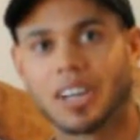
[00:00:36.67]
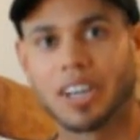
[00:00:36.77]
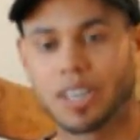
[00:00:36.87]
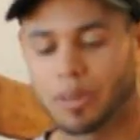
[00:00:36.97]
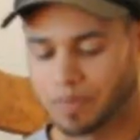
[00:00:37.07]

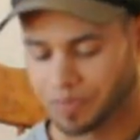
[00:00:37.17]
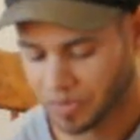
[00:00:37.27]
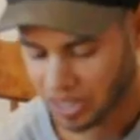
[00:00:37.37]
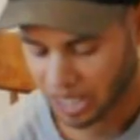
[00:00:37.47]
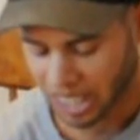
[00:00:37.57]
Um,
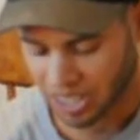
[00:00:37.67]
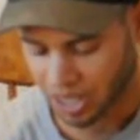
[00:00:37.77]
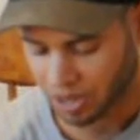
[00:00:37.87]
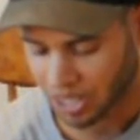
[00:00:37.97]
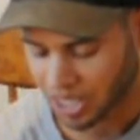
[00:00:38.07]
like I
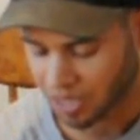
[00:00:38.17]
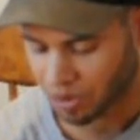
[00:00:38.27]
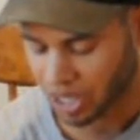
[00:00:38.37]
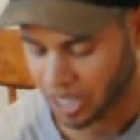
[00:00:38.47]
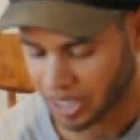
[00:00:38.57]
said, recessive
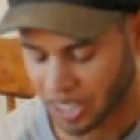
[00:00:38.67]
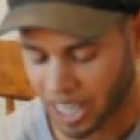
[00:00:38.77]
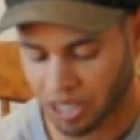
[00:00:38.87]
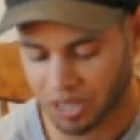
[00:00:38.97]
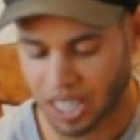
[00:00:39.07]
red is an
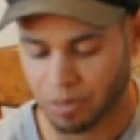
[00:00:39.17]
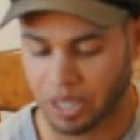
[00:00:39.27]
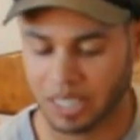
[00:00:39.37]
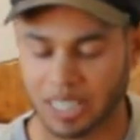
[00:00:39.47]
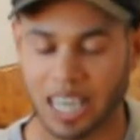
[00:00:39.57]
autosomal.
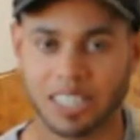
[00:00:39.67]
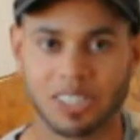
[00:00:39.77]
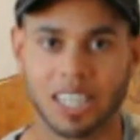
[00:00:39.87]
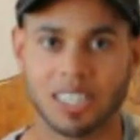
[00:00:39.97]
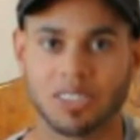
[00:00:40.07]
It is not
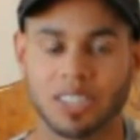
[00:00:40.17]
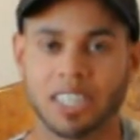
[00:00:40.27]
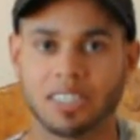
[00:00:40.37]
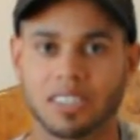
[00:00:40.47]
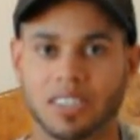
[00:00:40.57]

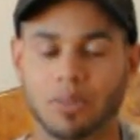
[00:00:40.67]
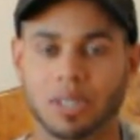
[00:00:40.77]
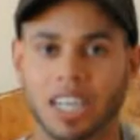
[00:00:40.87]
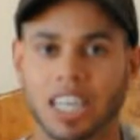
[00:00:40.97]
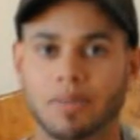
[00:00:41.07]
sex-linked, like we
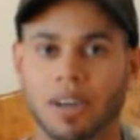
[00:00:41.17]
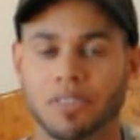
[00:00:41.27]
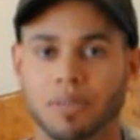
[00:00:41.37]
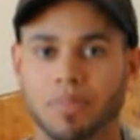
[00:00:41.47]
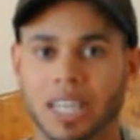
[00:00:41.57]
talked
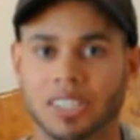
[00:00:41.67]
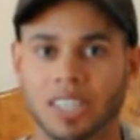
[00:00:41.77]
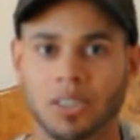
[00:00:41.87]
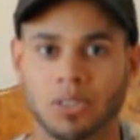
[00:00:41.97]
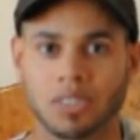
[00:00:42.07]
about with the base
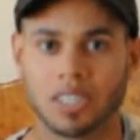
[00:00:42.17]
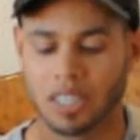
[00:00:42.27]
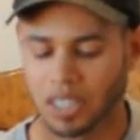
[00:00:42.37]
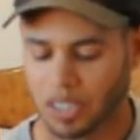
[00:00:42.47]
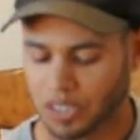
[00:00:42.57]
colors.
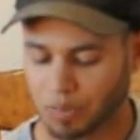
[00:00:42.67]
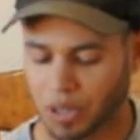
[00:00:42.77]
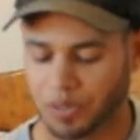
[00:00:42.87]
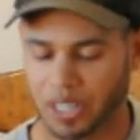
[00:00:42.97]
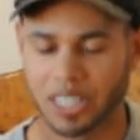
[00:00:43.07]
So
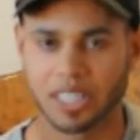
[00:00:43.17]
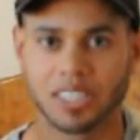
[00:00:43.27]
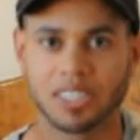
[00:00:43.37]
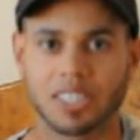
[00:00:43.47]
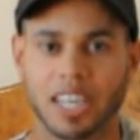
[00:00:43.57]
both the
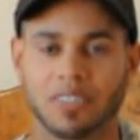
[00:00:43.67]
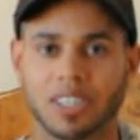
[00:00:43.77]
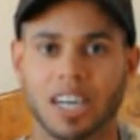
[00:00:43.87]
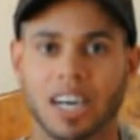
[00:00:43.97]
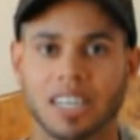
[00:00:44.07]
hens and the
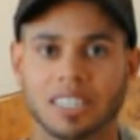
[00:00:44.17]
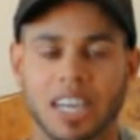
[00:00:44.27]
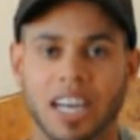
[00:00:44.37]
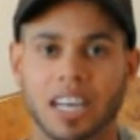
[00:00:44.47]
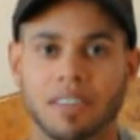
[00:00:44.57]
cocks
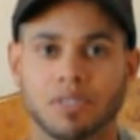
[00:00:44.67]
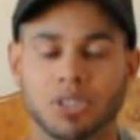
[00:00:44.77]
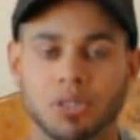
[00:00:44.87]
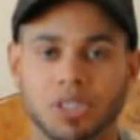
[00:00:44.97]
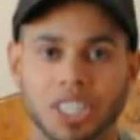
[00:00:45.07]
have
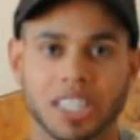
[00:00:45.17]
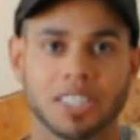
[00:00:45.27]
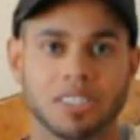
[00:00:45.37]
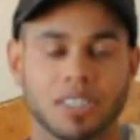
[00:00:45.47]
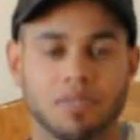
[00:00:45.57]
two
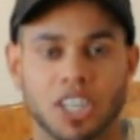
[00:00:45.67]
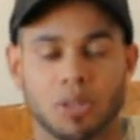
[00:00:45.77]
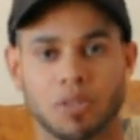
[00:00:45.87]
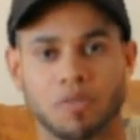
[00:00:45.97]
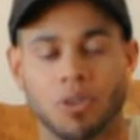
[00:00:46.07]
genes
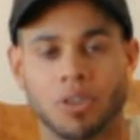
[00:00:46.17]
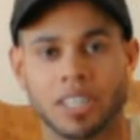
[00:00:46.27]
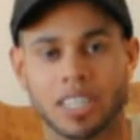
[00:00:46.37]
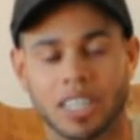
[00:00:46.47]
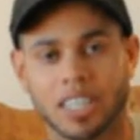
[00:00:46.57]
available for
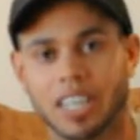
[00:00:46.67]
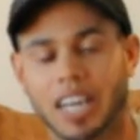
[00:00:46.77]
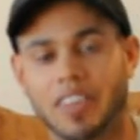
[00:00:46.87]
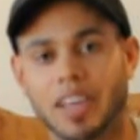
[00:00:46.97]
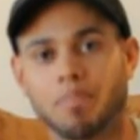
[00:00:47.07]
it,
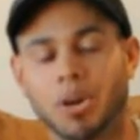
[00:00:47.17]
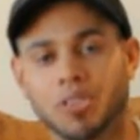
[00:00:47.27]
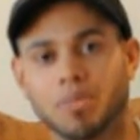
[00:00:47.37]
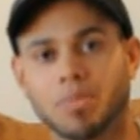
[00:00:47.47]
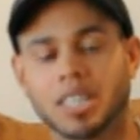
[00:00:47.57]
and they
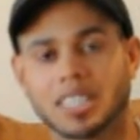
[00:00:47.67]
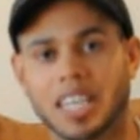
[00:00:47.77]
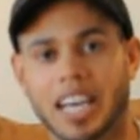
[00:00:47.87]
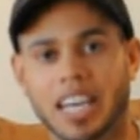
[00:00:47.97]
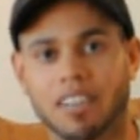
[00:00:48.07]
both must
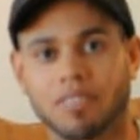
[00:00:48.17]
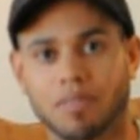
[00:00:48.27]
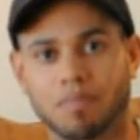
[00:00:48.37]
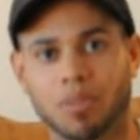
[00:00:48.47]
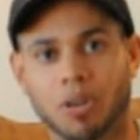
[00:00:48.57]

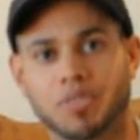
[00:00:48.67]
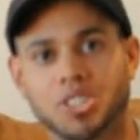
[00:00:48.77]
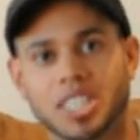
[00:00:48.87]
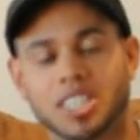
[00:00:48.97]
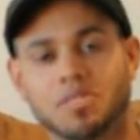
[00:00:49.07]
have both
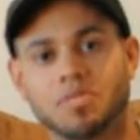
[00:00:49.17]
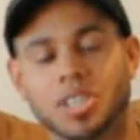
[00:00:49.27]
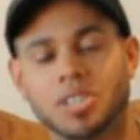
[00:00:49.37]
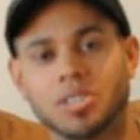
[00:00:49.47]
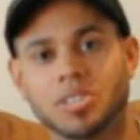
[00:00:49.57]
genes
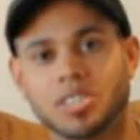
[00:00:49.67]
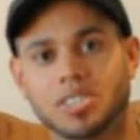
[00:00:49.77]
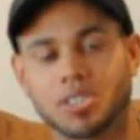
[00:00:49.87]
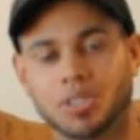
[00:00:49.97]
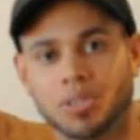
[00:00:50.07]
filled
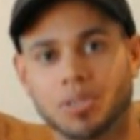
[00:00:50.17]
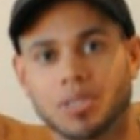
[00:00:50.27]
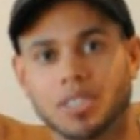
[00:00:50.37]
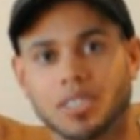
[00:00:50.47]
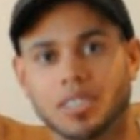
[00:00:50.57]
to
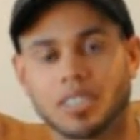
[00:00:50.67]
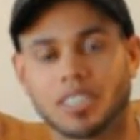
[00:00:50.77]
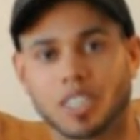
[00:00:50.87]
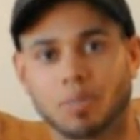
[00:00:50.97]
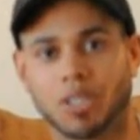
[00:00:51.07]

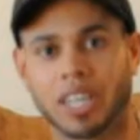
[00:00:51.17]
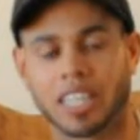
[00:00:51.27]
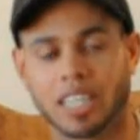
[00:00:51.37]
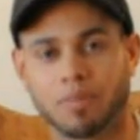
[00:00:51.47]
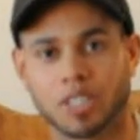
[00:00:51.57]
display
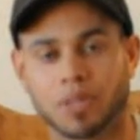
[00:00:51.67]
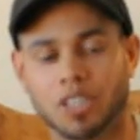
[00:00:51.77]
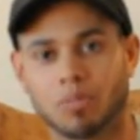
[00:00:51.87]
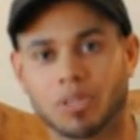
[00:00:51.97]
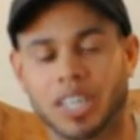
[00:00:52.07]
it. They must be
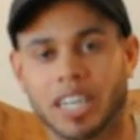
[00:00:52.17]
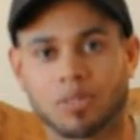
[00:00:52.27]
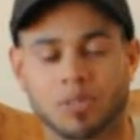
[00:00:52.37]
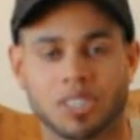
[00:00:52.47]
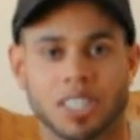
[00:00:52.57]

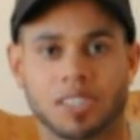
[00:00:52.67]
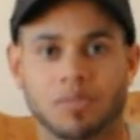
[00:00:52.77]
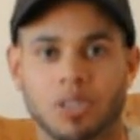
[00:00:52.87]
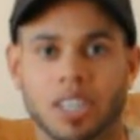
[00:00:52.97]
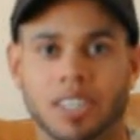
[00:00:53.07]
homozygous recessive
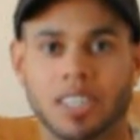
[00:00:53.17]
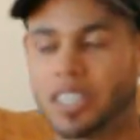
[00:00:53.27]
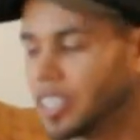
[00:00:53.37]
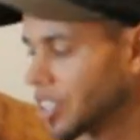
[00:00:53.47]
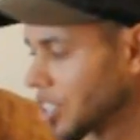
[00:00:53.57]
red
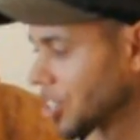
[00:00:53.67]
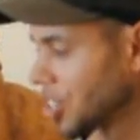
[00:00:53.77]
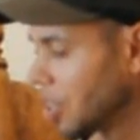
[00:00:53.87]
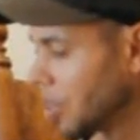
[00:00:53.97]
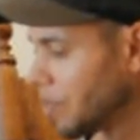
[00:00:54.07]
to
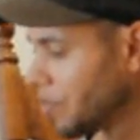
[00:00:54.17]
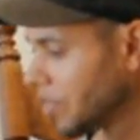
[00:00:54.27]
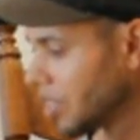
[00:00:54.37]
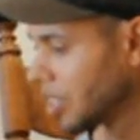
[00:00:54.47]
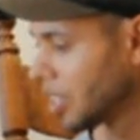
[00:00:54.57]
show it.
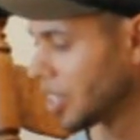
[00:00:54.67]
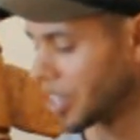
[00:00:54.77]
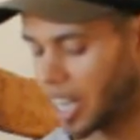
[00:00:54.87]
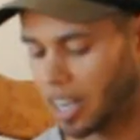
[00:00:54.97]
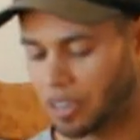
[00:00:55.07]

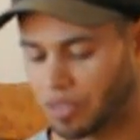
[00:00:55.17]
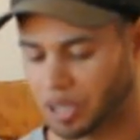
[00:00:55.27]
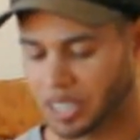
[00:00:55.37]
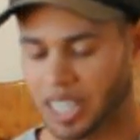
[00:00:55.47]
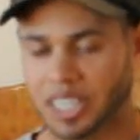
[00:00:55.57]
Now,
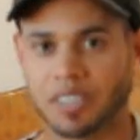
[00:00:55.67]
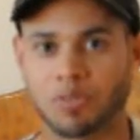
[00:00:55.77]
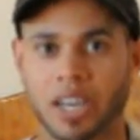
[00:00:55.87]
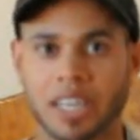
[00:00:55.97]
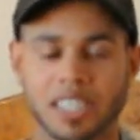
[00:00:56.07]
recessive
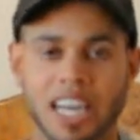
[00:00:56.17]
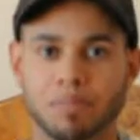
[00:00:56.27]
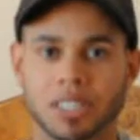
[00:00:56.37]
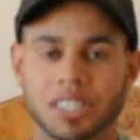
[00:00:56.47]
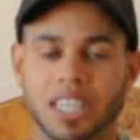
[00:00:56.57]
red is
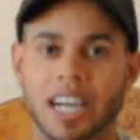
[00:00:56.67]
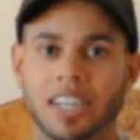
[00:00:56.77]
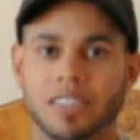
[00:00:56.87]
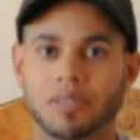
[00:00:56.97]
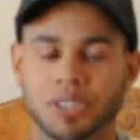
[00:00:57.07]

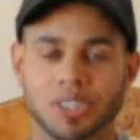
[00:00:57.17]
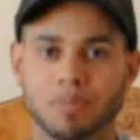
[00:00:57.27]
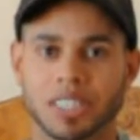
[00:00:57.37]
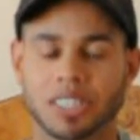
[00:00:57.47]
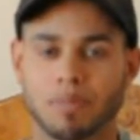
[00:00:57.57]
epistatic, which just
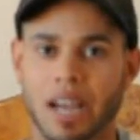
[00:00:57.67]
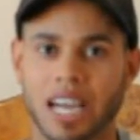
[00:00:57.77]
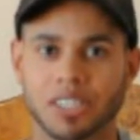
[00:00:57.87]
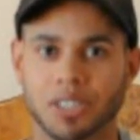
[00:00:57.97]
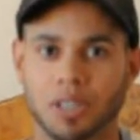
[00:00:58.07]
means it
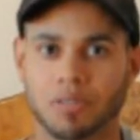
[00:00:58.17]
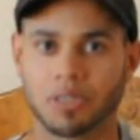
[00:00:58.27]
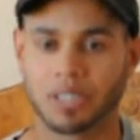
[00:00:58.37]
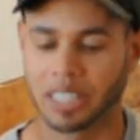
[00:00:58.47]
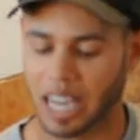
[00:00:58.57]
masks
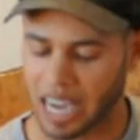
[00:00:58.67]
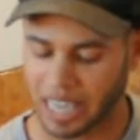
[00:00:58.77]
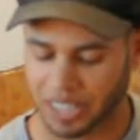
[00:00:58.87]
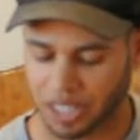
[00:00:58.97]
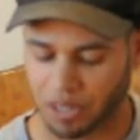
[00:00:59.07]
over. It
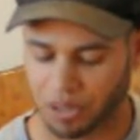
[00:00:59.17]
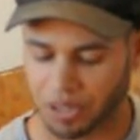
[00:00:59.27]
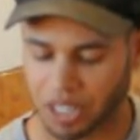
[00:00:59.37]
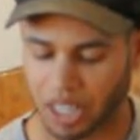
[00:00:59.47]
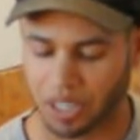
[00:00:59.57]
hides
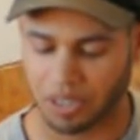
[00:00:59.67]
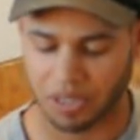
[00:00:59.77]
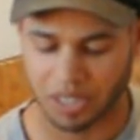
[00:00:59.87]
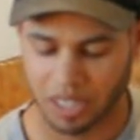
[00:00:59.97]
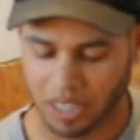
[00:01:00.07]
other colors.